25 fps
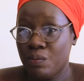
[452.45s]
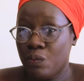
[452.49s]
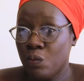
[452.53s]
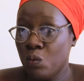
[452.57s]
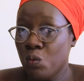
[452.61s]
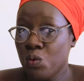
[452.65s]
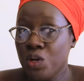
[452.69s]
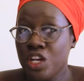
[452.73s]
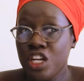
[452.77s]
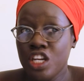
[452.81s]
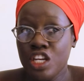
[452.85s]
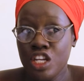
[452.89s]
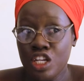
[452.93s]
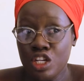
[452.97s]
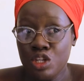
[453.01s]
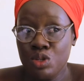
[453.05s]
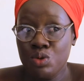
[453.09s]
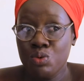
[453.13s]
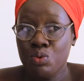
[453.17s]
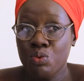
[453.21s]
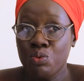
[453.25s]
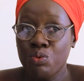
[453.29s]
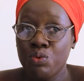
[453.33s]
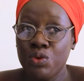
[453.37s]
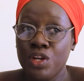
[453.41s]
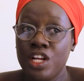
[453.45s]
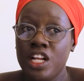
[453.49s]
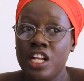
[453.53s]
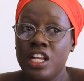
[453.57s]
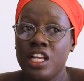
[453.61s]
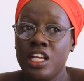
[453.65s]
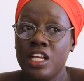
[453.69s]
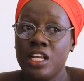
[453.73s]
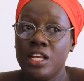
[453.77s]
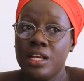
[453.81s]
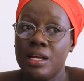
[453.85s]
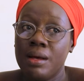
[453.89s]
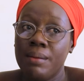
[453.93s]
We need to
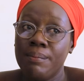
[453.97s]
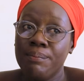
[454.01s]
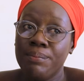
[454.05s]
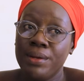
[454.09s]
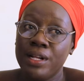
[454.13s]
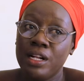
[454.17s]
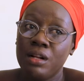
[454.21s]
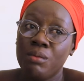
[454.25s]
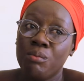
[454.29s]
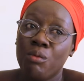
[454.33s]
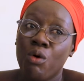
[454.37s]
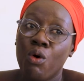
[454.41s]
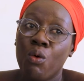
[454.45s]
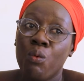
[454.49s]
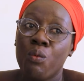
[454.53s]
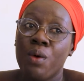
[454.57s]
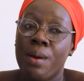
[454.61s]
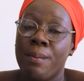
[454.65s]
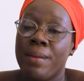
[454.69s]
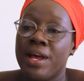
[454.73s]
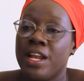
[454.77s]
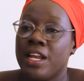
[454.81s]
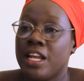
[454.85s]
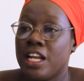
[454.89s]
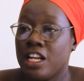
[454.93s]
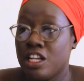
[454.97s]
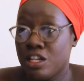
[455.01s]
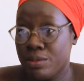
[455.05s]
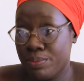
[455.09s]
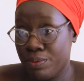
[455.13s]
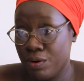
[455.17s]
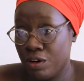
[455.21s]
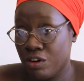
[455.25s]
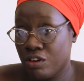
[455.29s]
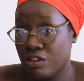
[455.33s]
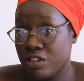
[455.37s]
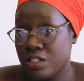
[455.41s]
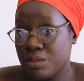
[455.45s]
really build more women
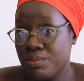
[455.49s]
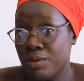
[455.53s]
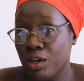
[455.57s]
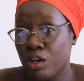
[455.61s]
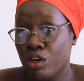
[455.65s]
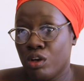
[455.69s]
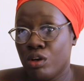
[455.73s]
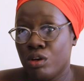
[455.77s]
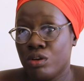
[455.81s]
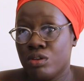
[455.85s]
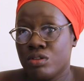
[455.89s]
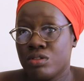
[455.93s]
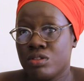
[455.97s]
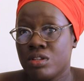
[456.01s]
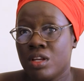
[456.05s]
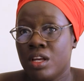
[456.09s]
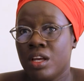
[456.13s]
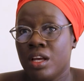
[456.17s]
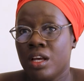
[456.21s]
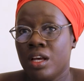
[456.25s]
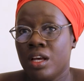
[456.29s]
entrepreneurs, because